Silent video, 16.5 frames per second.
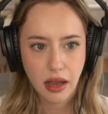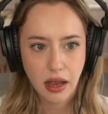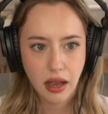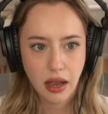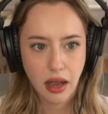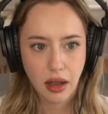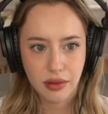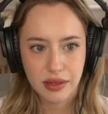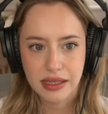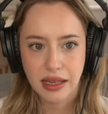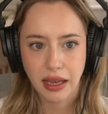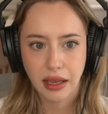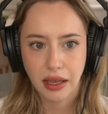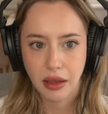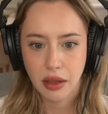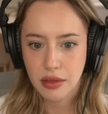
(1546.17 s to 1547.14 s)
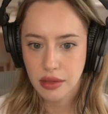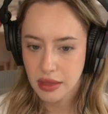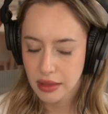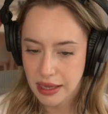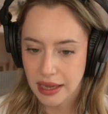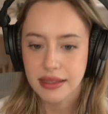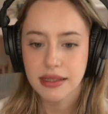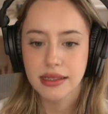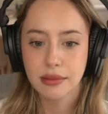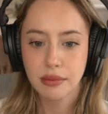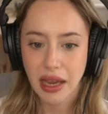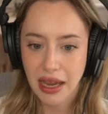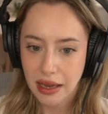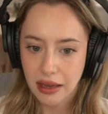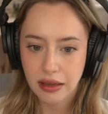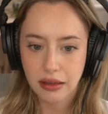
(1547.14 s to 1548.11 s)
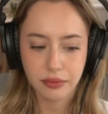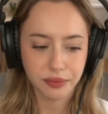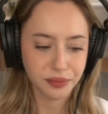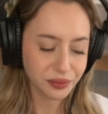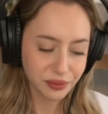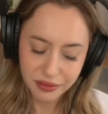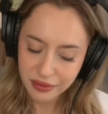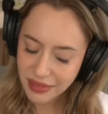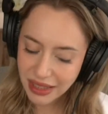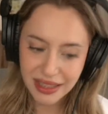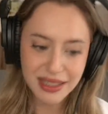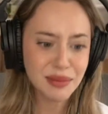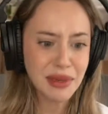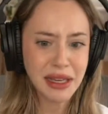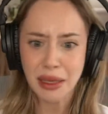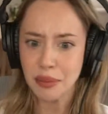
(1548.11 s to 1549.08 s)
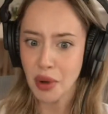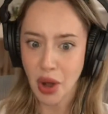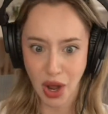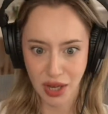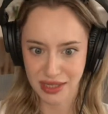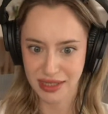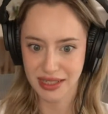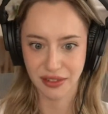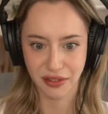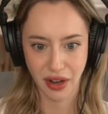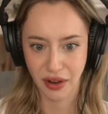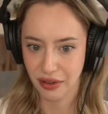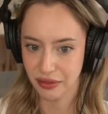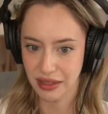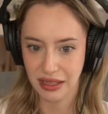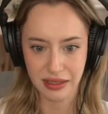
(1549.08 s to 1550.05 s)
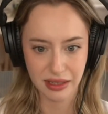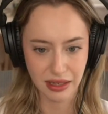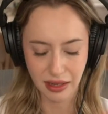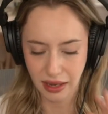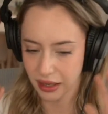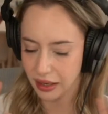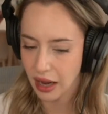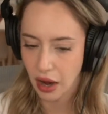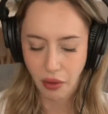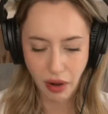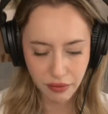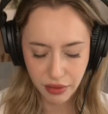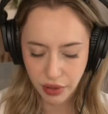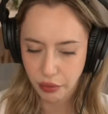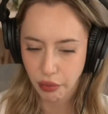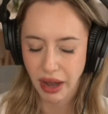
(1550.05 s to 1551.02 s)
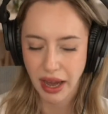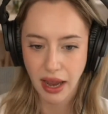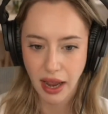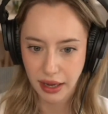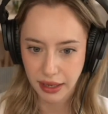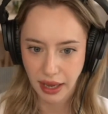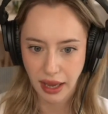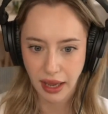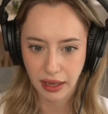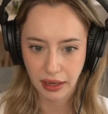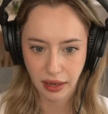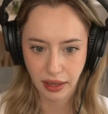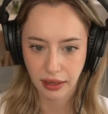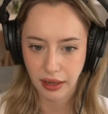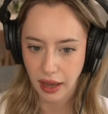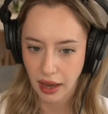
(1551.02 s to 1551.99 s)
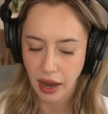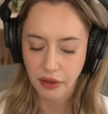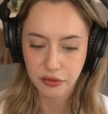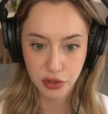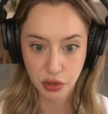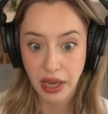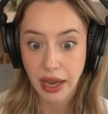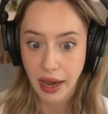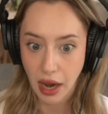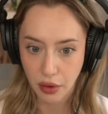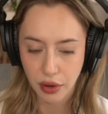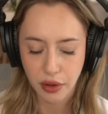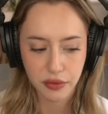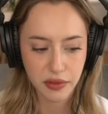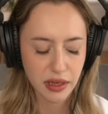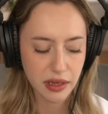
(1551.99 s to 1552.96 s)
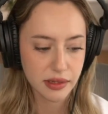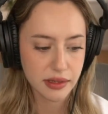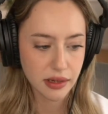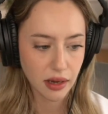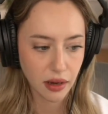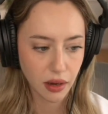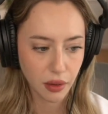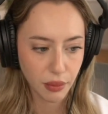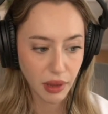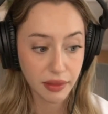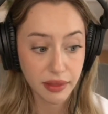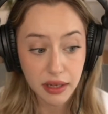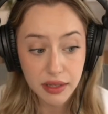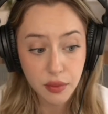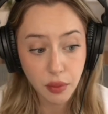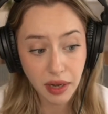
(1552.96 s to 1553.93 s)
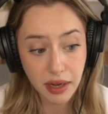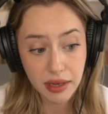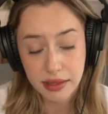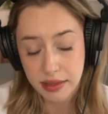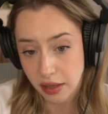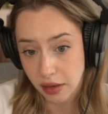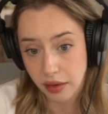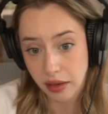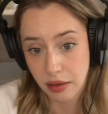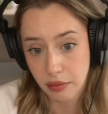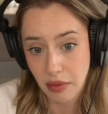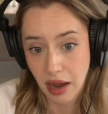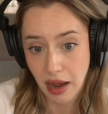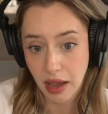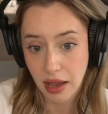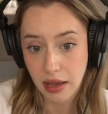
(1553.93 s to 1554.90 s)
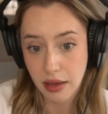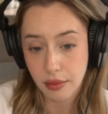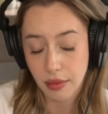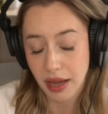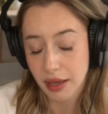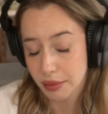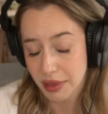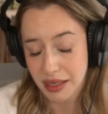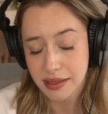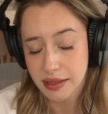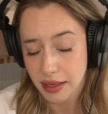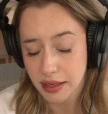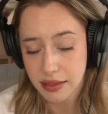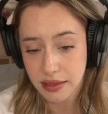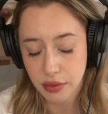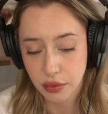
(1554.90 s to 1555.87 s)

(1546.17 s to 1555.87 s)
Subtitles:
I was like, let's make a positive out of this in however way I can. Like, I have to get out of this. And that's when I started my business.